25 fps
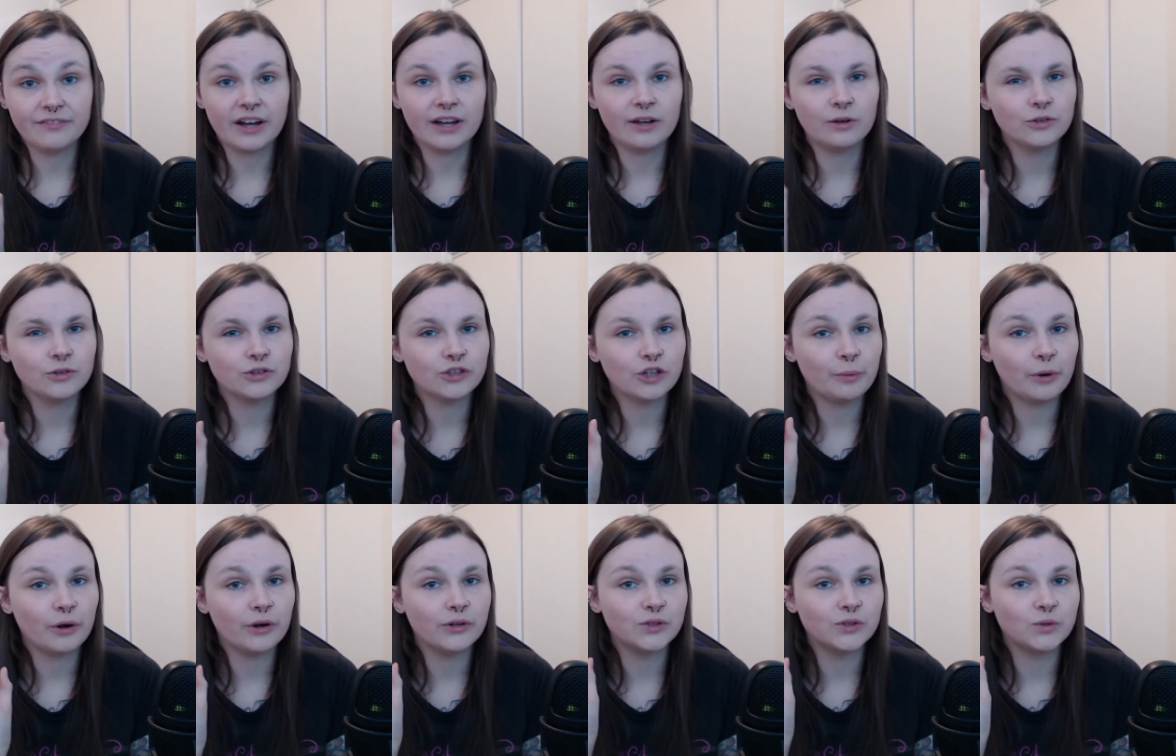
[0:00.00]
I also
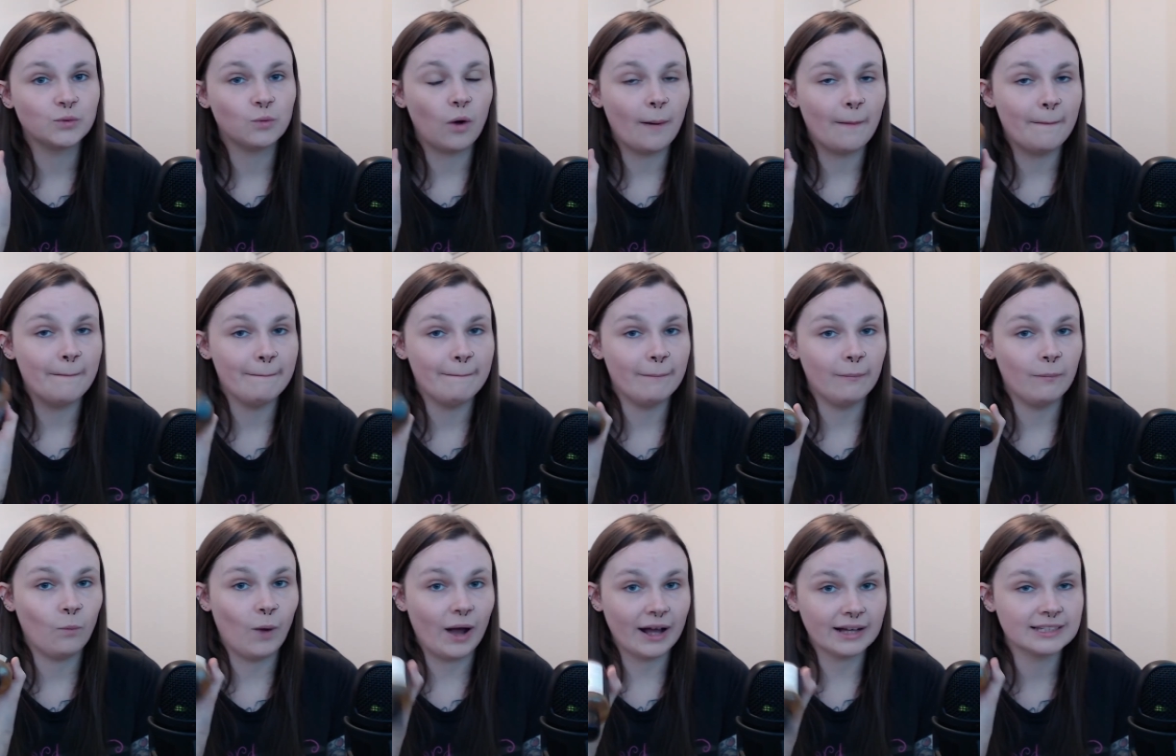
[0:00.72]
post what
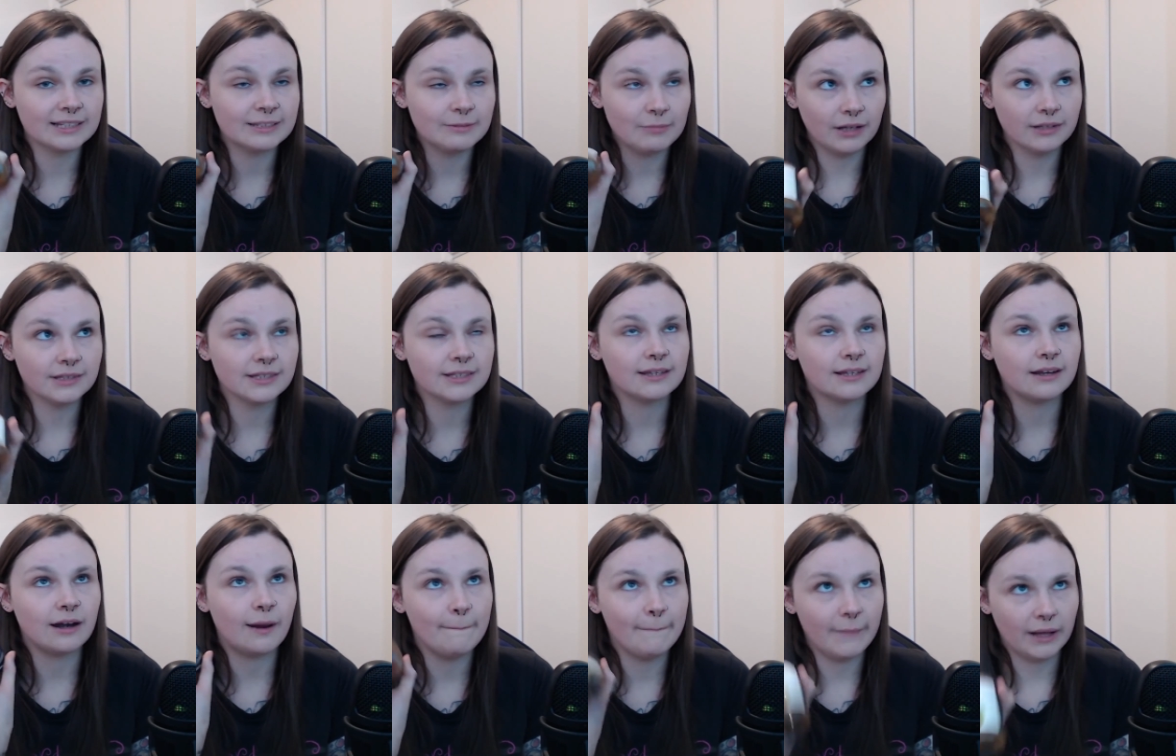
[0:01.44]
wax melts
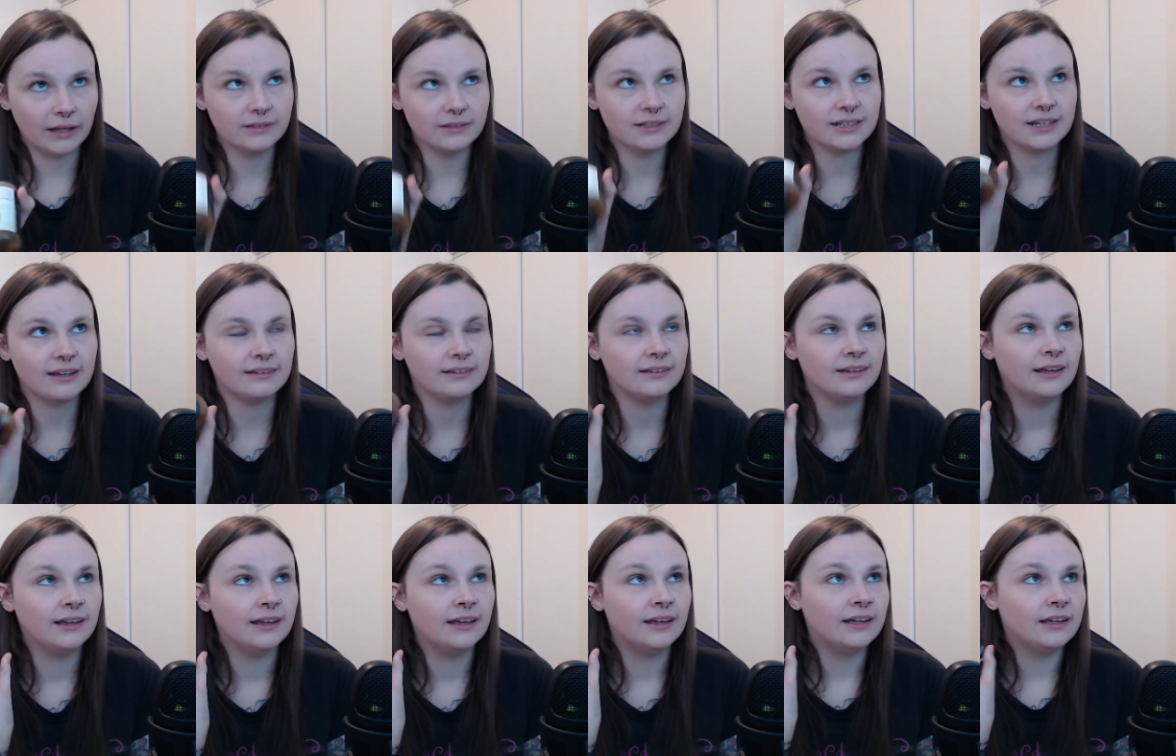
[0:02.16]
that I'm melting
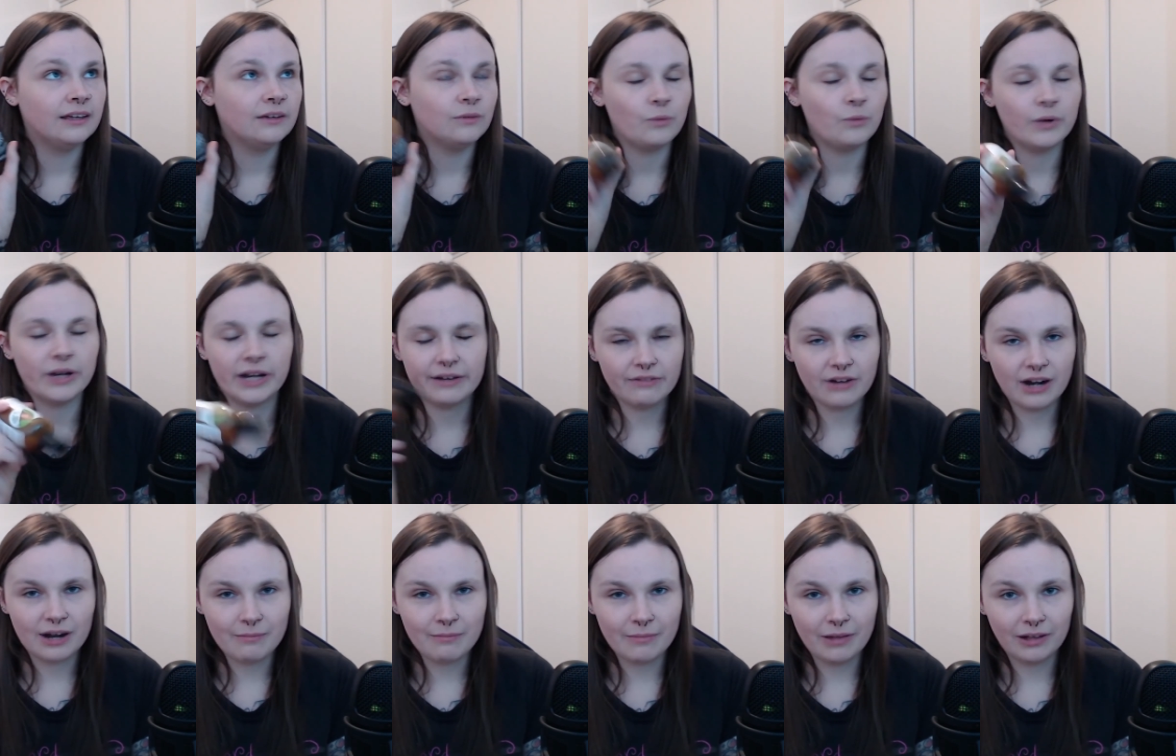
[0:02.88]

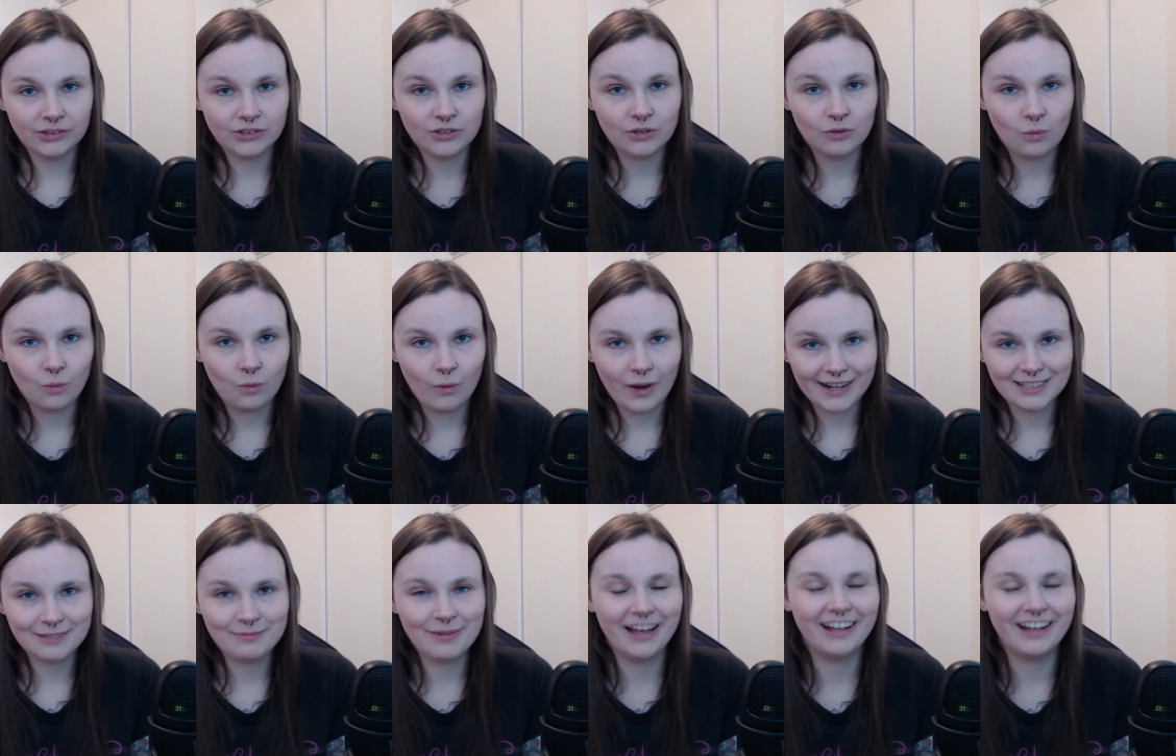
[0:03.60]
whenever I melt
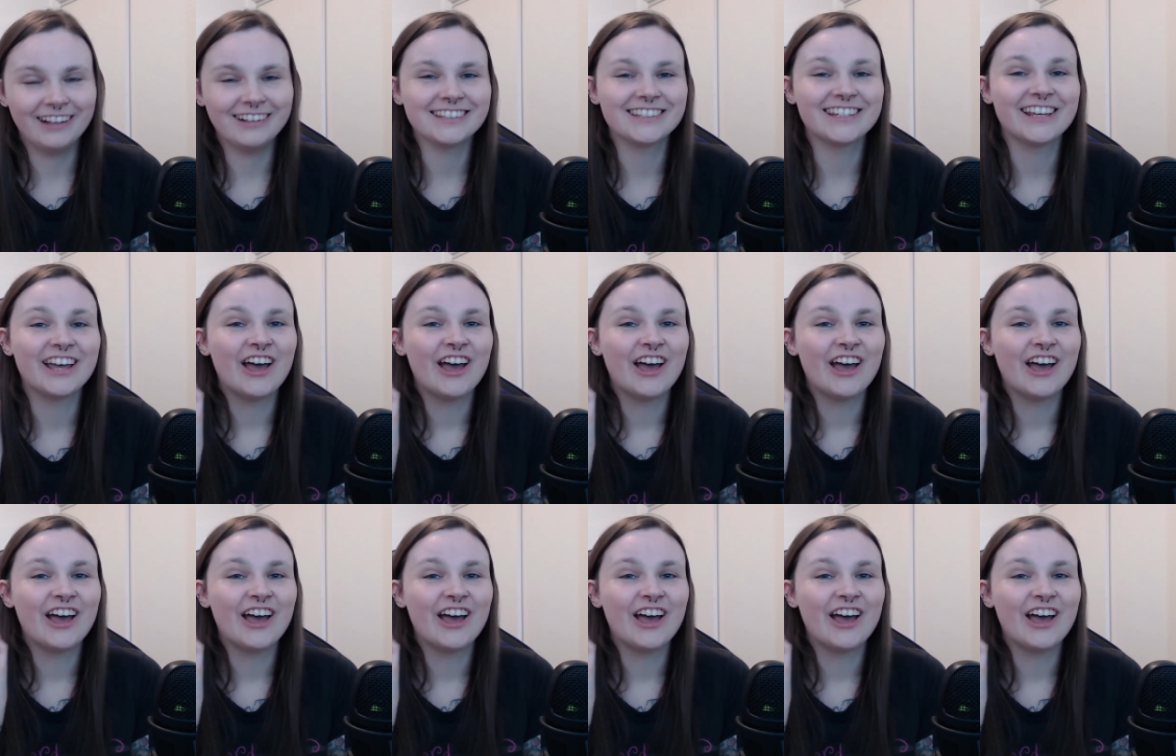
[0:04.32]
wax melts